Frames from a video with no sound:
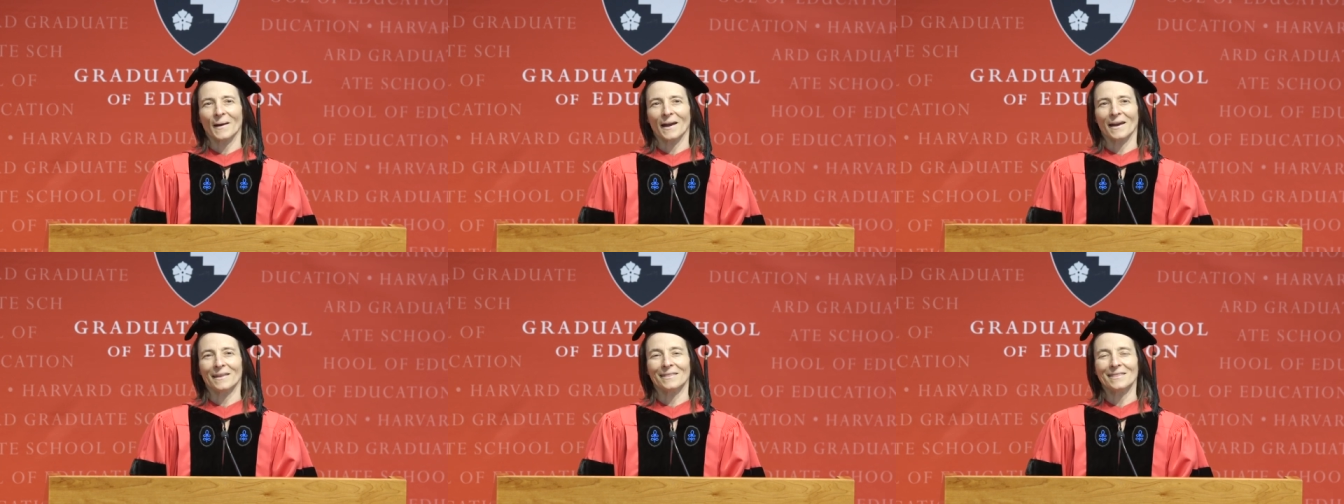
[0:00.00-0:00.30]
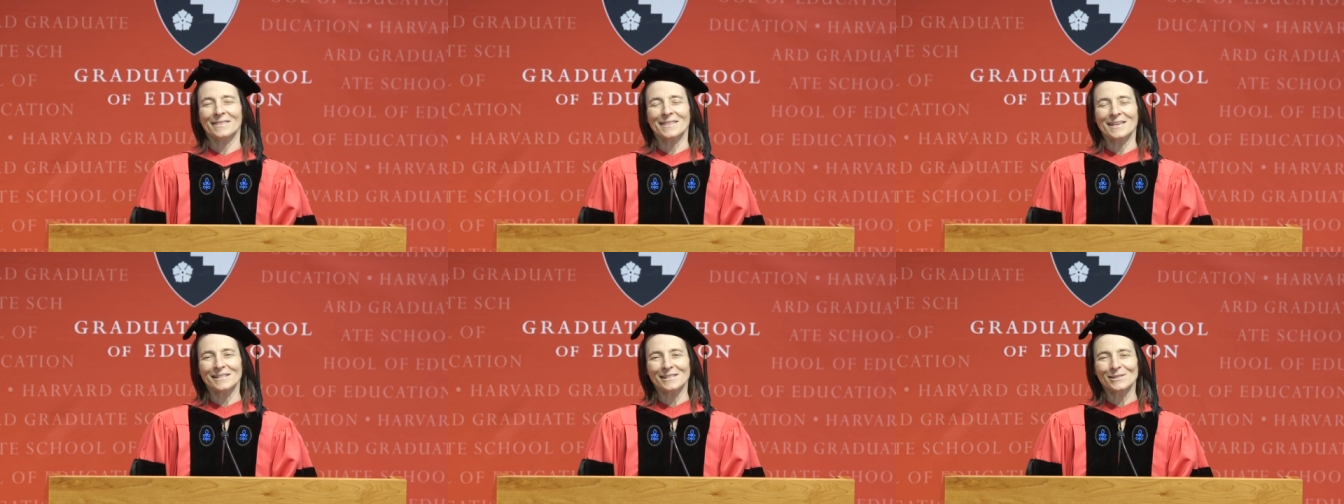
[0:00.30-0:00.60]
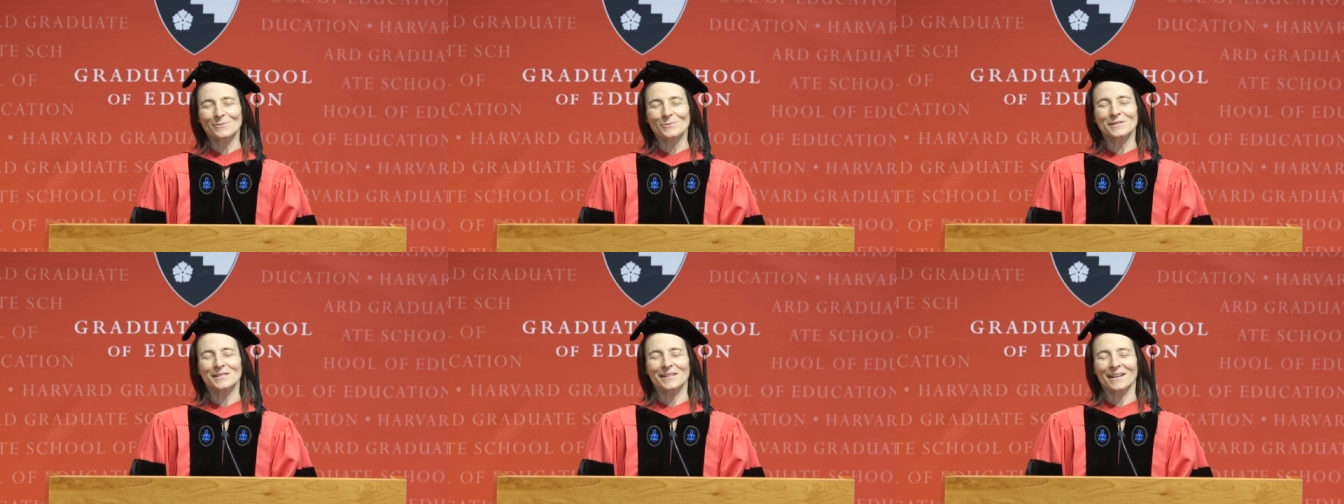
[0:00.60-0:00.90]
And
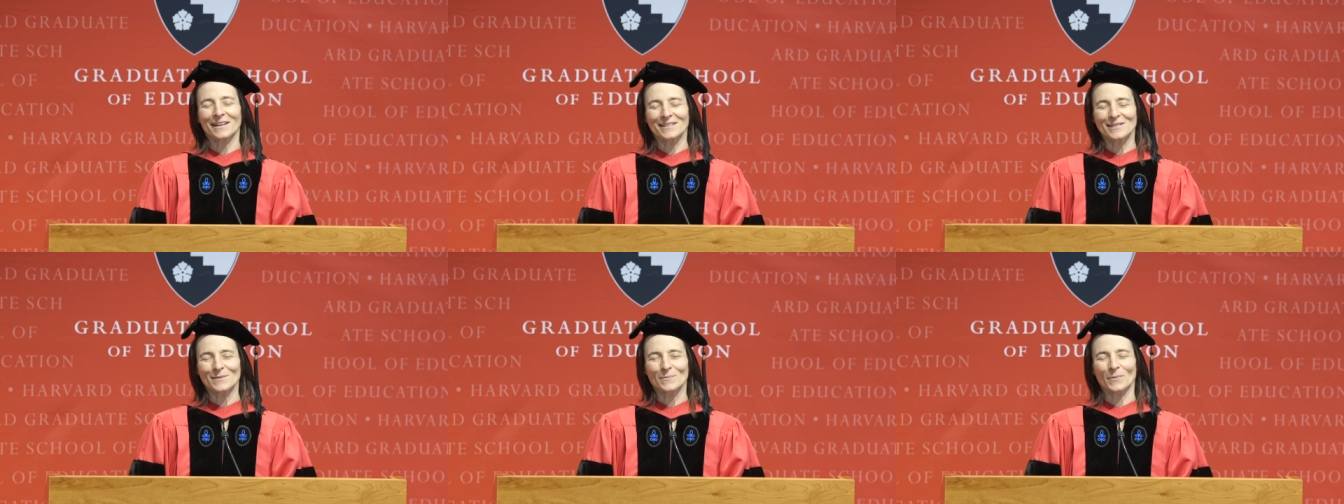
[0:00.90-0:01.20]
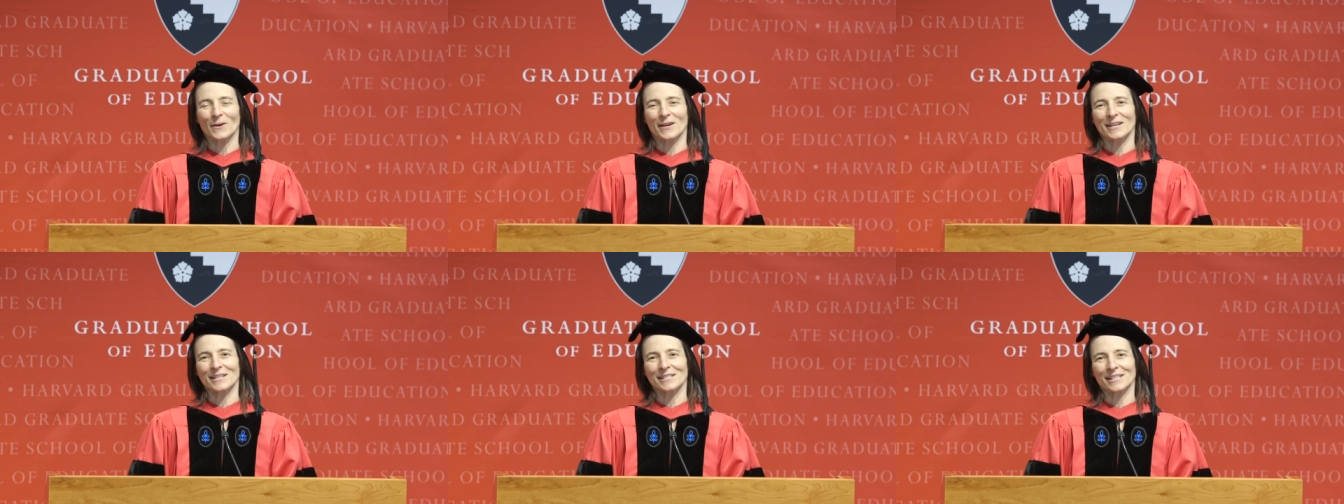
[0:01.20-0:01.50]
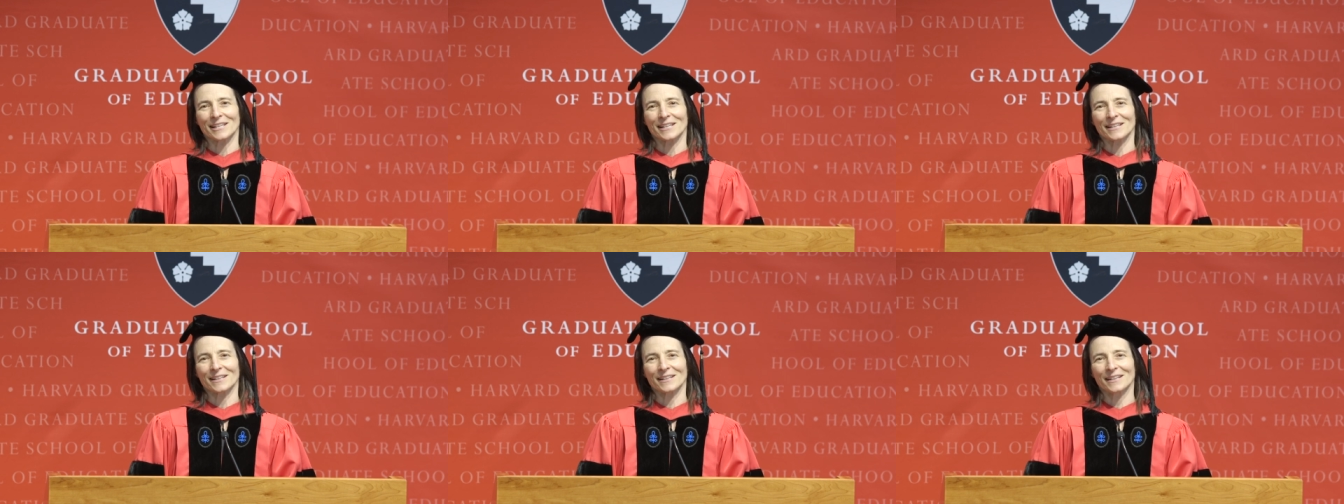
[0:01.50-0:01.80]
this was the
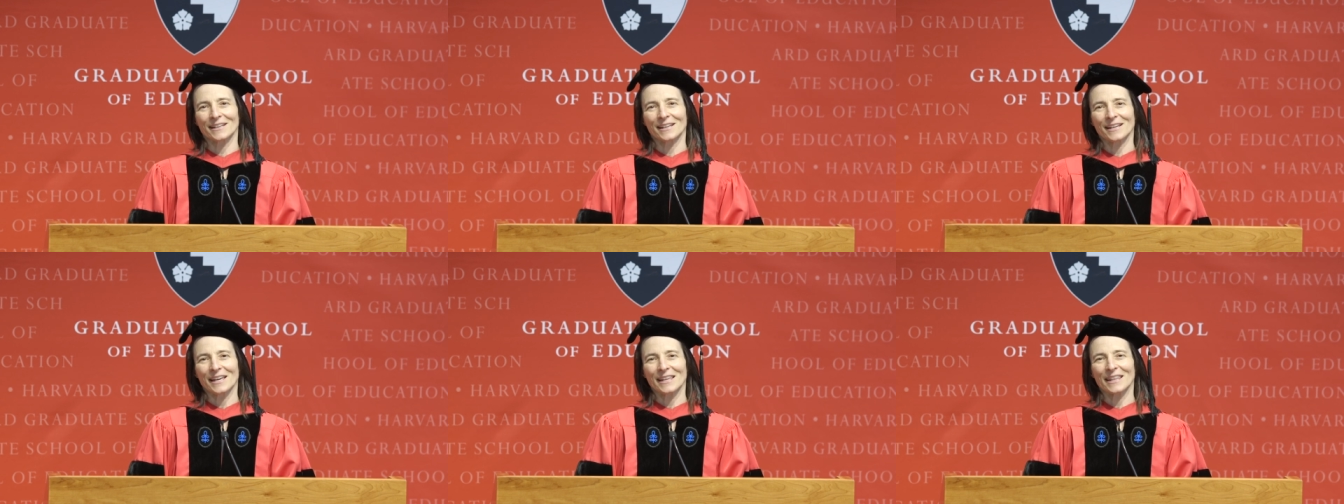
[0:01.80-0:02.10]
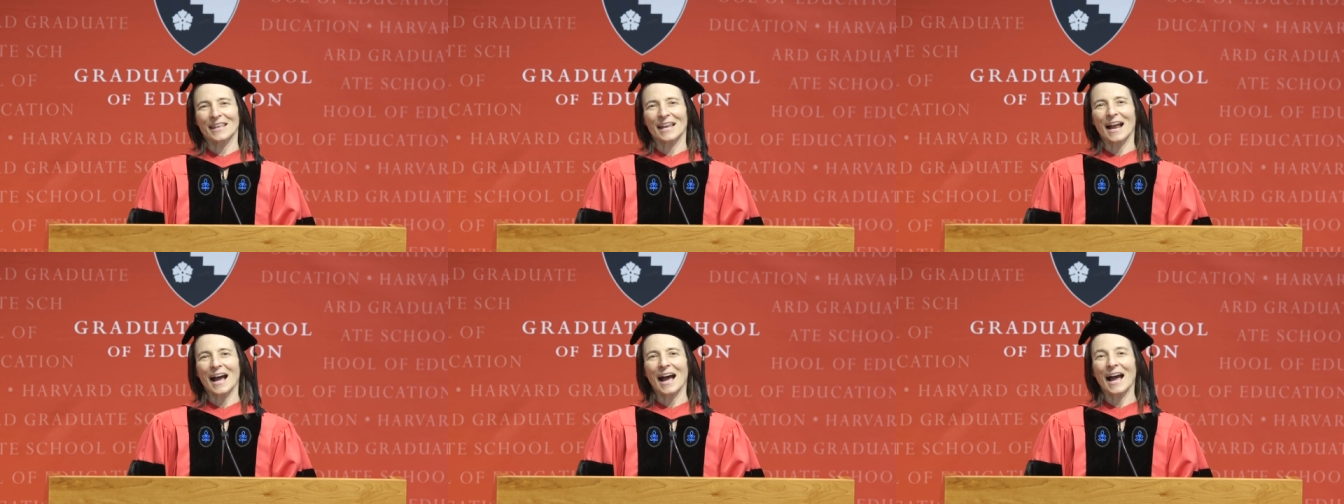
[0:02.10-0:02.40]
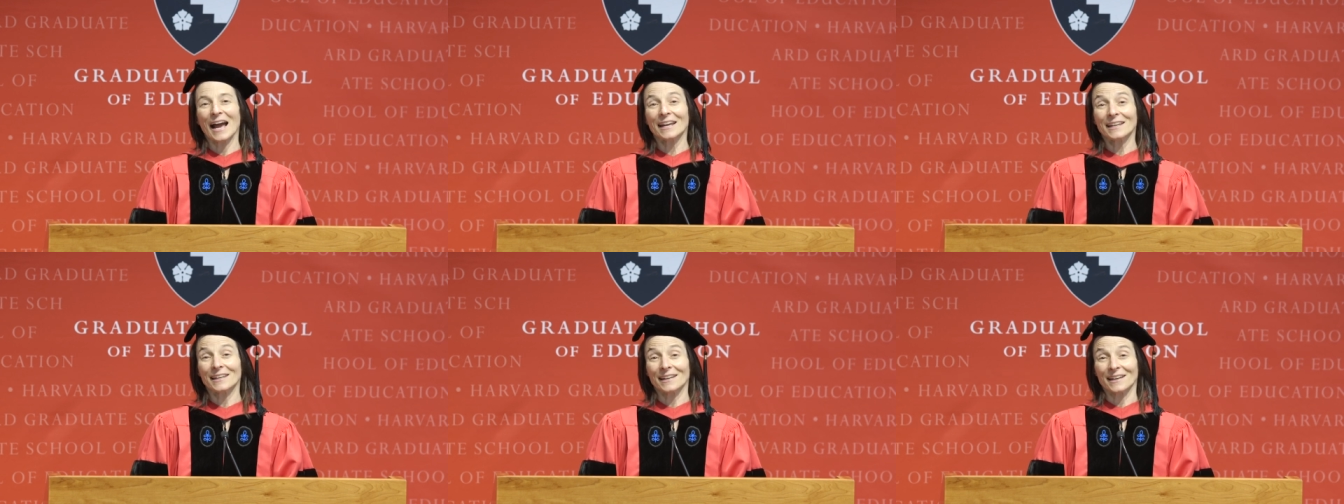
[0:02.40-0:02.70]
inspiration that
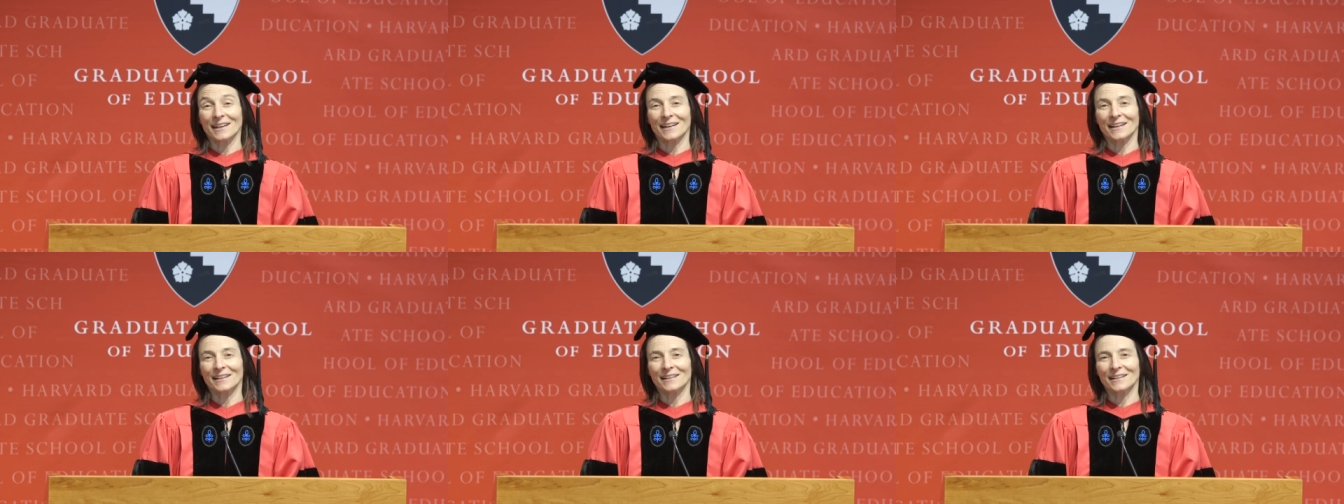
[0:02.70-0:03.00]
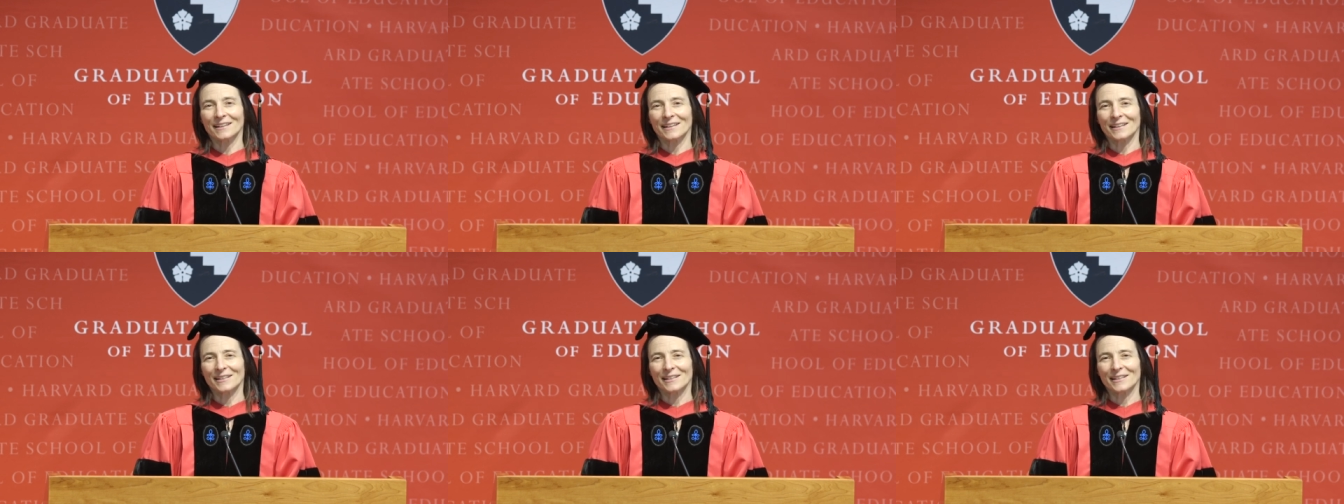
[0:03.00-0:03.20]
I needed